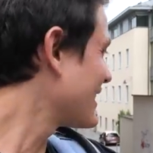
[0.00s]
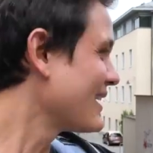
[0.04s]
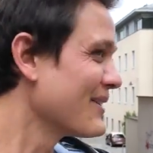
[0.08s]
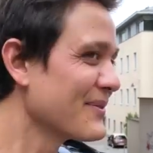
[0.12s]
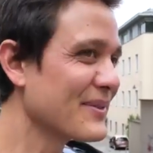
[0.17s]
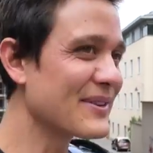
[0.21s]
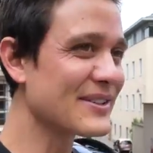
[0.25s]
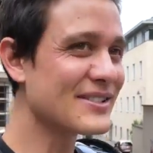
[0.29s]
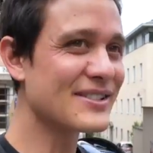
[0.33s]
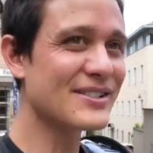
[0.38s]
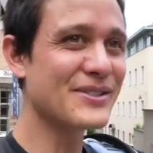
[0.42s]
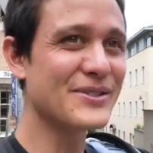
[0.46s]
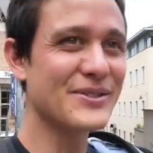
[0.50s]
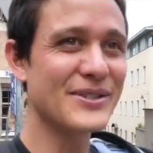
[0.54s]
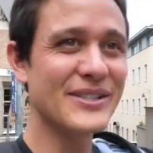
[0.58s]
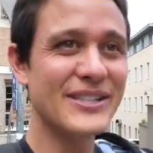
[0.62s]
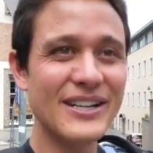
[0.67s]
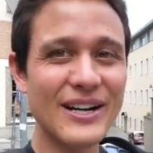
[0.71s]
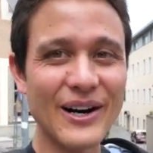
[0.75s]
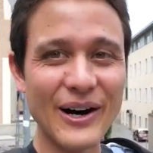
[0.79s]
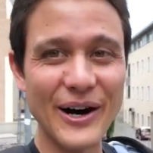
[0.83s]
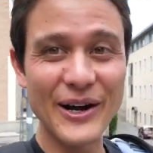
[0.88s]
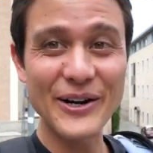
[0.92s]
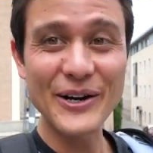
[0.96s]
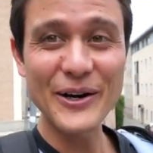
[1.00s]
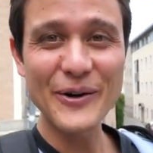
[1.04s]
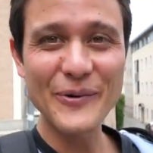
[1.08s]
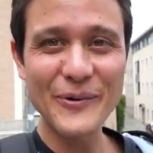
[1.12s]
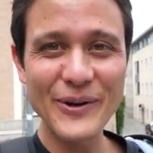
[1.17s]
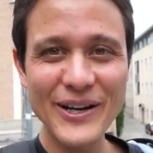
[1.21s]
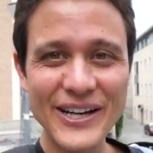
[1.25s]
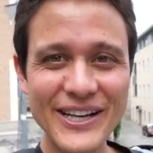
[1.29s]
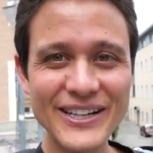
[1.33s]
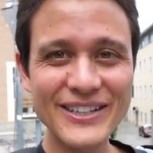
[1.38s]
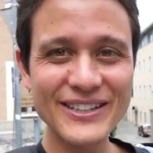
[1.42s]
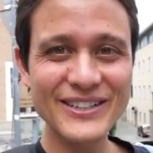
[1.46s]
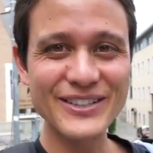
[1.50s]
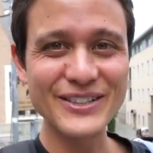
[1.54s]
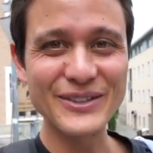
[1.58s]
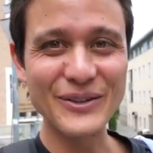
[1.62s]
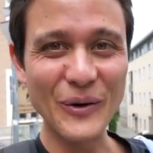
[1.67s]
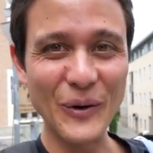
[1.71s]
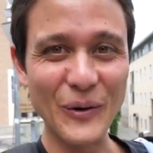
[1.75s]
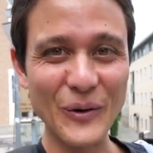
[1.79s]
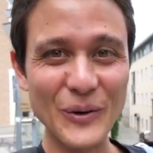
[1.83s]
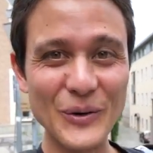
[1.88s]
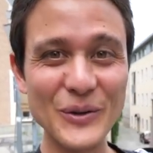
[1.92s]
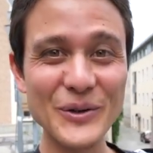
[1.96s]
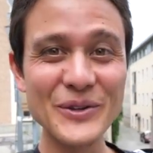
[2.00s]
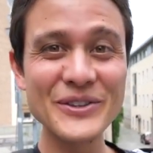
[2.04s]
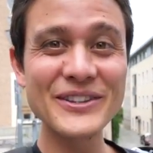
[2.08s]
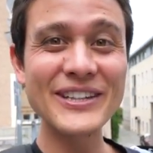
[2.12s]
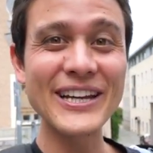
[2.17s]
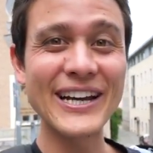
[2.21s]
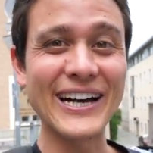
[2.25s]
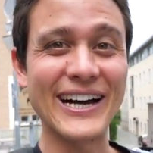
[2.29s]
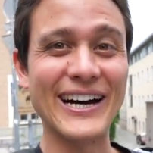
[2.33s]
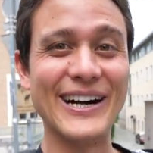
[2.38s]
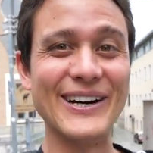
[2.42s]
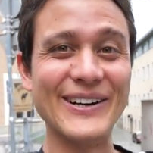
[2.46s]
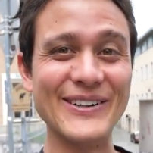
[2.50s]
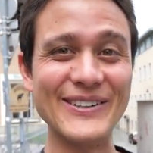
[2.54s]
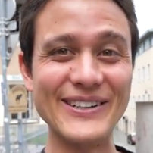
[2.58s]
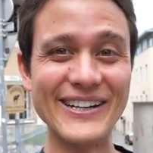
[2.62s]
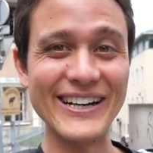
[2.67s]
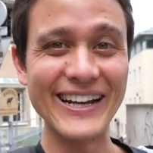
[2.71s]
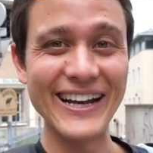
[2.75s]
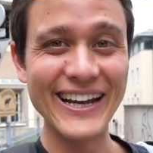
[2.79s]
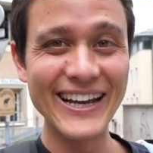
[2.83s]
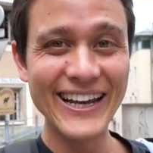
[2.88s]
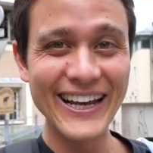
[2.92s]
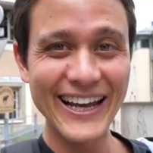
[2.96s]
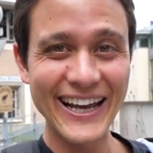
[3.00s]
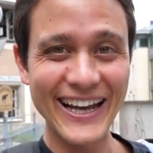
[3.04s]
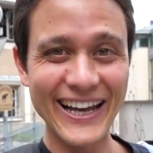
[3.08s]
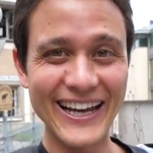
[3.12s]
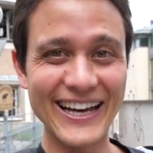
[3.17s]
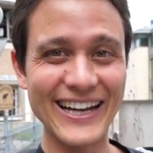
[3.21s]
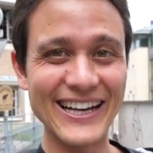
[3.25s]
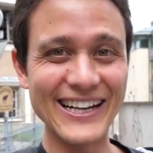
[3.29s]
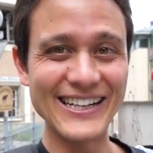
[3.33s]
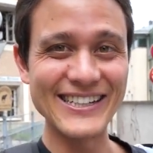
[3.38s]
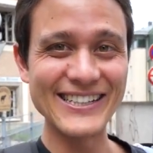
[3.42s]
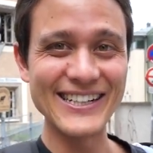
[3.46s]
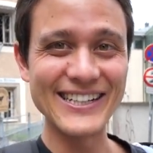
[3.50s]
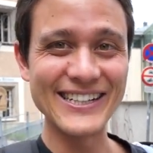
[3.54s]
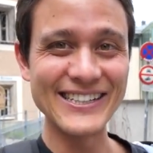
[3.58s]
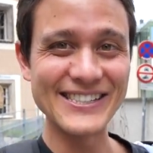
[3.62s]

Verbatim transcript: down the street on our way to Old Town and